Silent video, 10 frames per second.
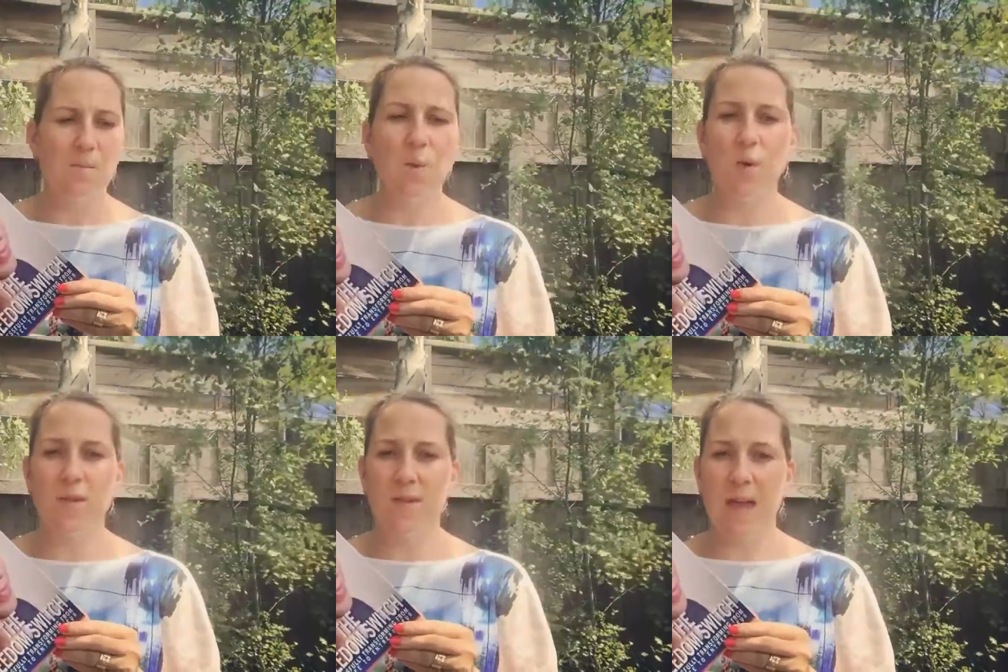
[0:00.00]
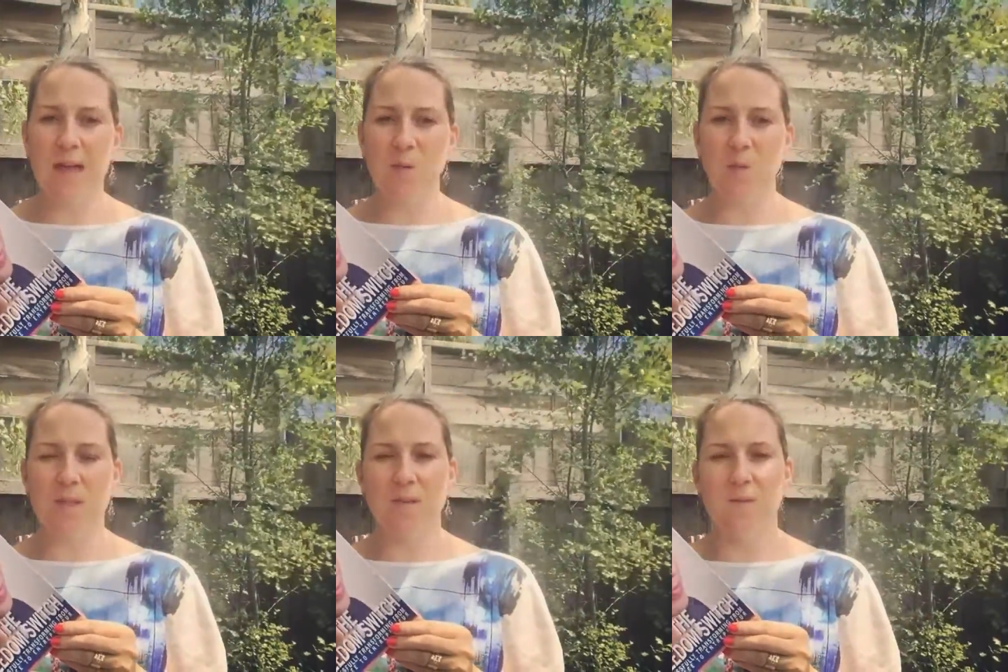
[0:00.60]
more than that, it
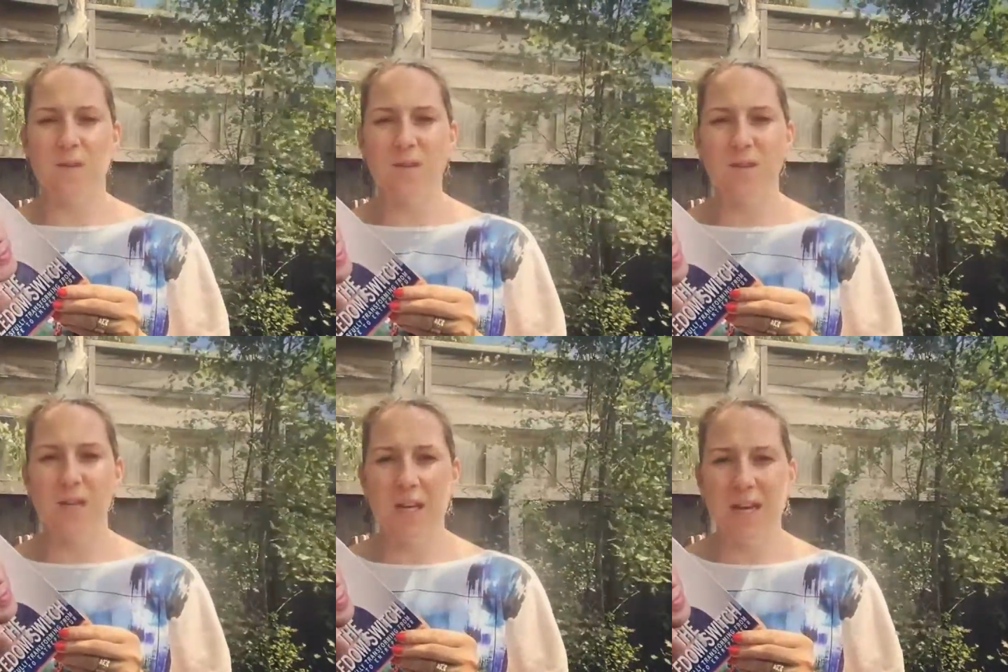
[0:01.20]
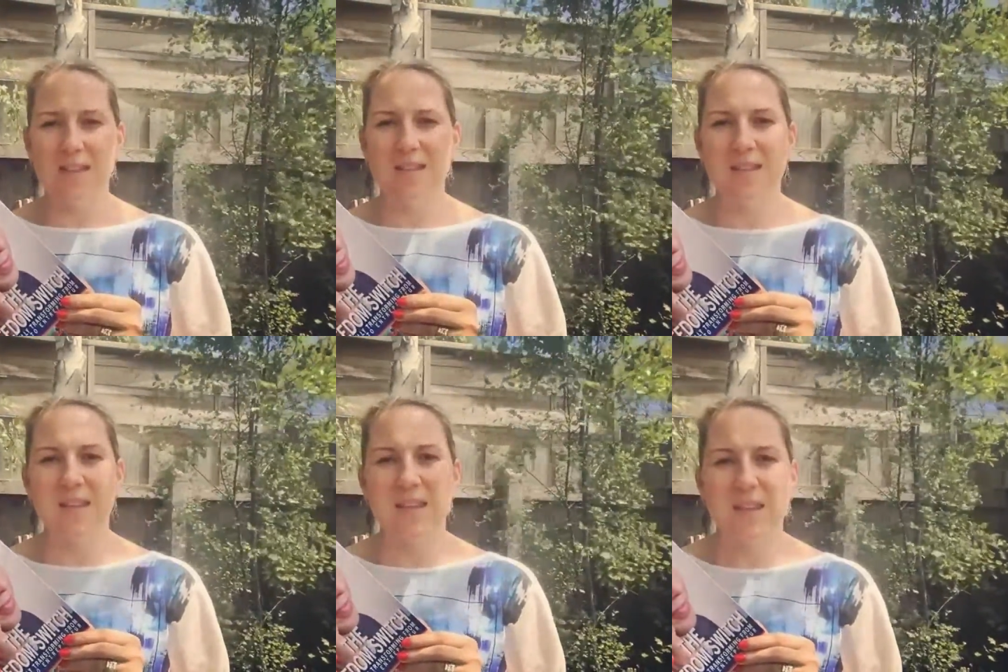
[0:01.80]
will give you
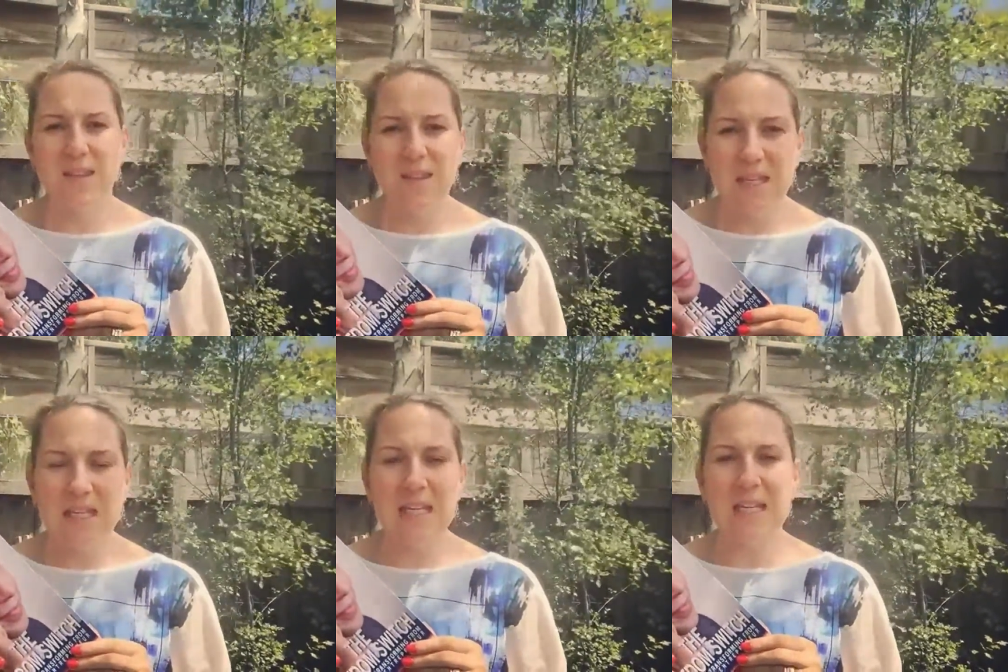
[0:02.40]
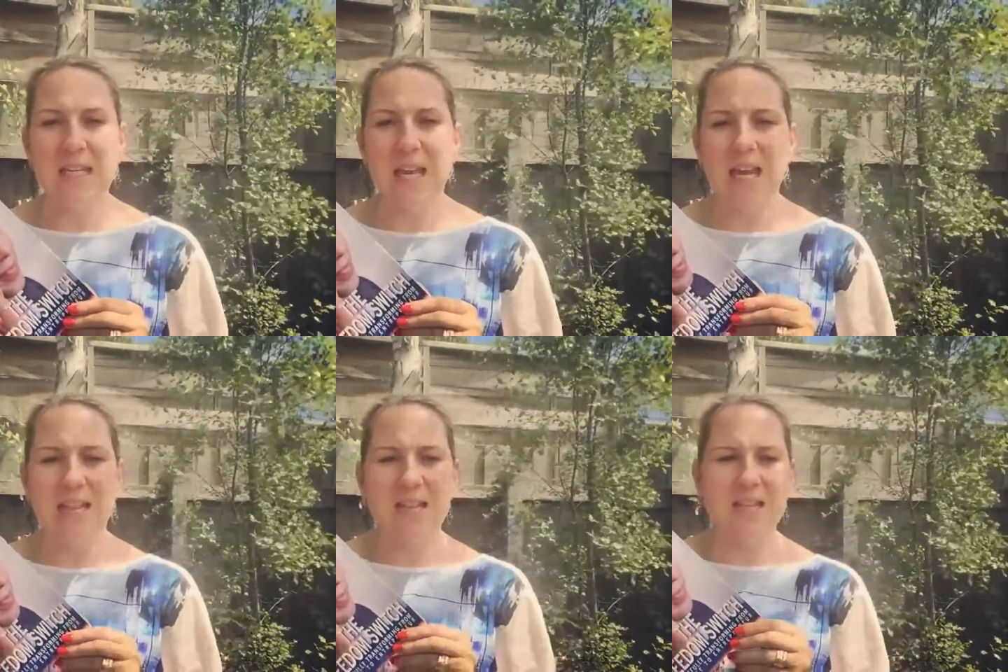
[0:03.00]
the thinking
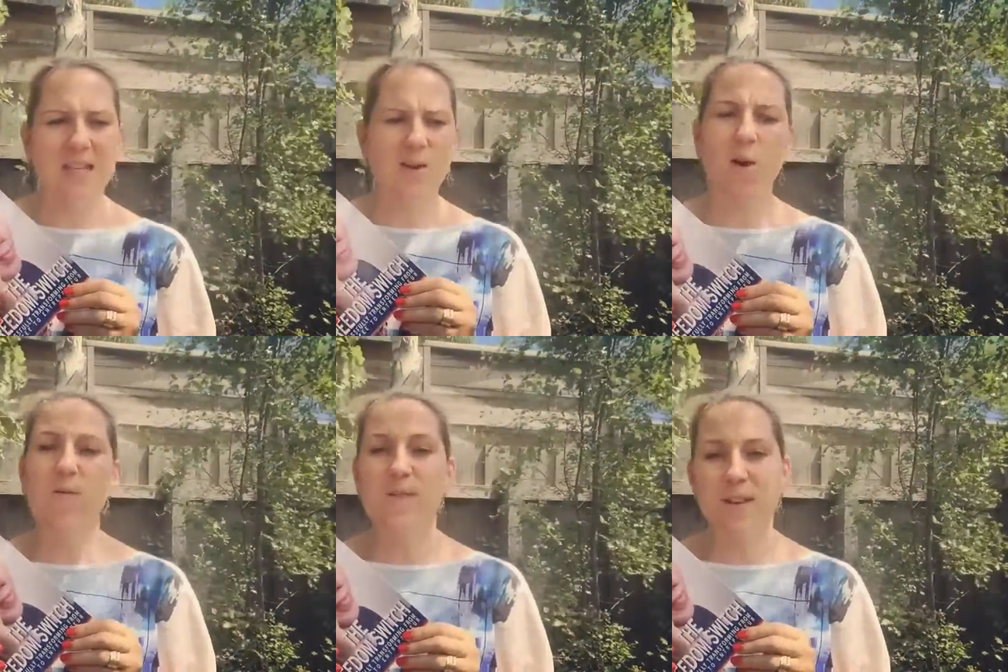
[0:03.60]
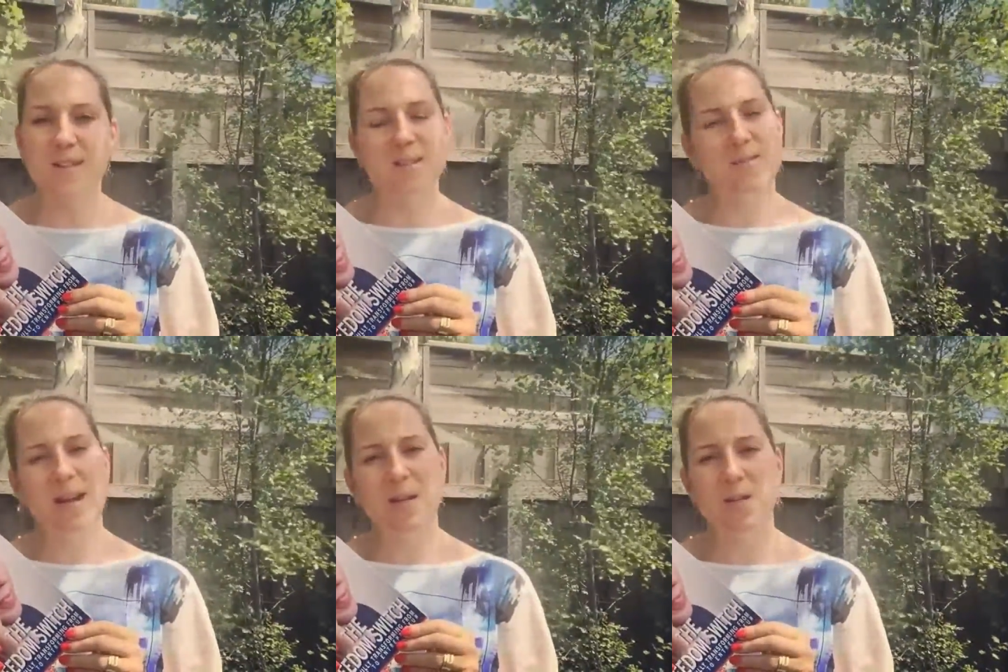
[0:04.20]
and the confidence
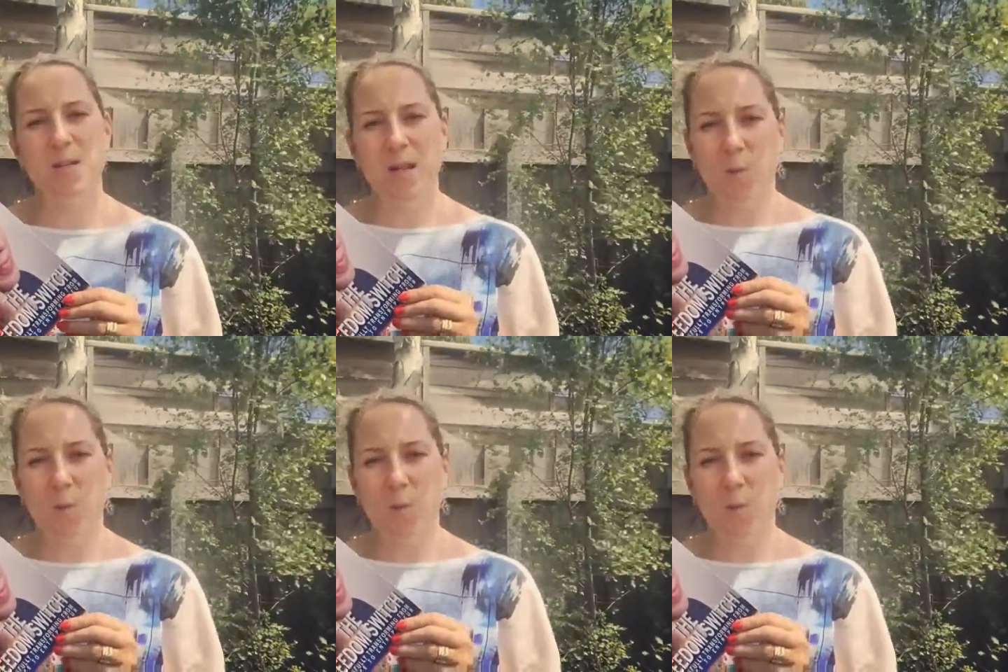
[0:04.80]
around